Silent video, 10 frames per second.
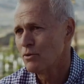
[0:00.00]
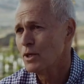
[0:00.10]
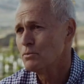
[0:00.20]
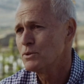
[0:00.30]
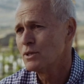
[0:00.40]
of
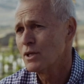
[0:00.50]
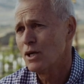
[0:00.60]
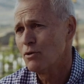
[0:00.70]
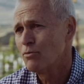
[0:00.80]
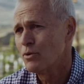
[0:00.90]
grapes in
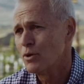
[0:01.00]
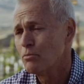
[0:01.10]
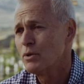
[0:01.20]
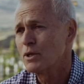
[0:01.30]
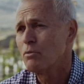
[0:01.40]

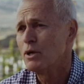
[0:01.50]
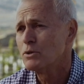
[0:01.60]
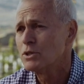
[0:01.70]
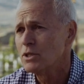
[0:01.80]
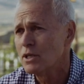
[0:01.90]
California are picked by
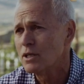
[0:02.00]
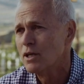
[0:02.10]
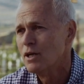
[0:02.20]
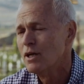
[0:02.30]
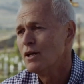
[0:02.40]
machine.
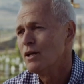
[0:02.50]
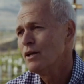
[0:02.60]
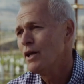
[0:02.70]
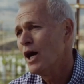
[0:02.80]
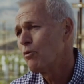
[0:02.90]

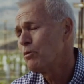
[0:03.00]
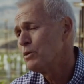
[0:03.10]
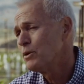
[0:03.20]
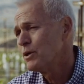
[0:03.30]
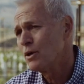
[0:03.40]
Now we're
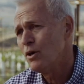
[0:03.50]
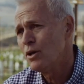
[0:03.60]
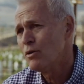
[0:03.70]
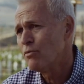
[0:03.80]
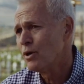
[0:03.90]
building
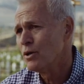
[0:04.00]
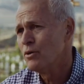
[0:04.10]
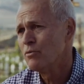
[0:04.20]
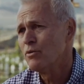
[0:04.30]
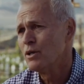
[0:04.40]
all of our
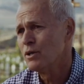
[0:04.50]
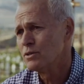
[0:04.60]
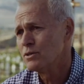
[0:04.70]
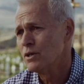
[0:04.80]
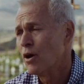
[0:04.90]
new
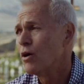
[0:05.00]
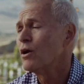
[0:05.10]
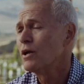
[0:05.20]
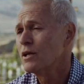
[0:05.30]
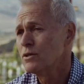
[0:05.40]
vineyards that
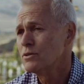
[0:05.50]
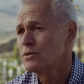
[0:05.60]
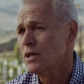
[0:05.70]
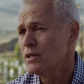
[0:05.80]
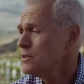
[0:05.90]
aren't on a
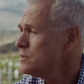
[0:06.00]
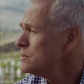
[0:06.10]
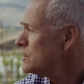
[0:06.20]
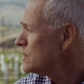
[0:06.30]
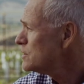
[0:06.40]
hillside. This
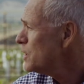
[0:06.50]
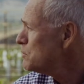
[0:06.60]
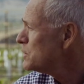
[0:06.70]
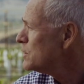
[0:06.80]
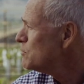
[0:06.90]
is an
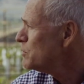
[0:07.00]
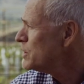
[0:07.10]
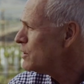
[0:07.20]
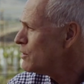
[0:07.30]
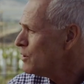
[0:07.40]
exception,
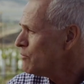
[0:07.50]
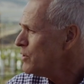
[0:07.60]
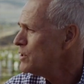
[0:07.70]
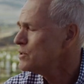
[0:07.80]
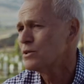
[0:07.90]
but the
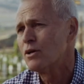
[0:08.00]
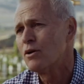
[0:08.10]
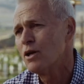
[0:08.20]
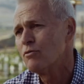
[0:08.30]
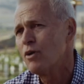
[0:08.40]
vineyards that
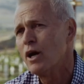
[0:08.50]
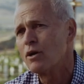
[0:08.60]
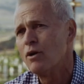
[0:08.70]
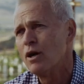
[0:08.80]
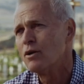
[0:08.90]
are on
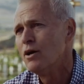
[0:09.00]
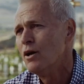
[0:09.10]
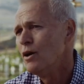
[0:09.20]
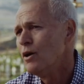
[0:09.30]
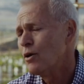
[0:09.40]
flat ground
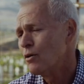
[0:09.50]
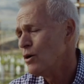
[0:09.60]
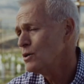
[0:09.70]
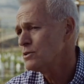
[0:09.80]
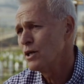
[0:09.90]
are
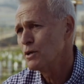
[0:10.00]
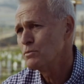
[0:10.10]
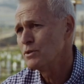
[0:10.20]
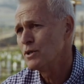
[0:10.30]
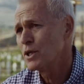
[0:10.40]
all set
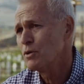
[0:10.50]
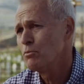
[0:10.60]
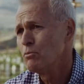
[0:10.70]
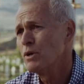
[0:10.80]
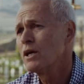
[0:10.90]
up so they
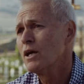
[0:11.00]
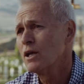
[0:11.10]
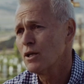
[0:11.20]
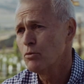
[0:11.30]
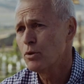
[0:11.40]
can be
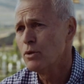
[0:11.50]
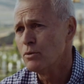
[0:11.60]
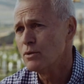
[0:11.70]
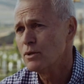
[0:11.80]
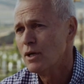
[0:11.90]
mechanically
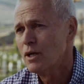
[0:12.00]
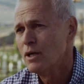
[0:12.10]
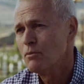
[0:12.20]
pruned,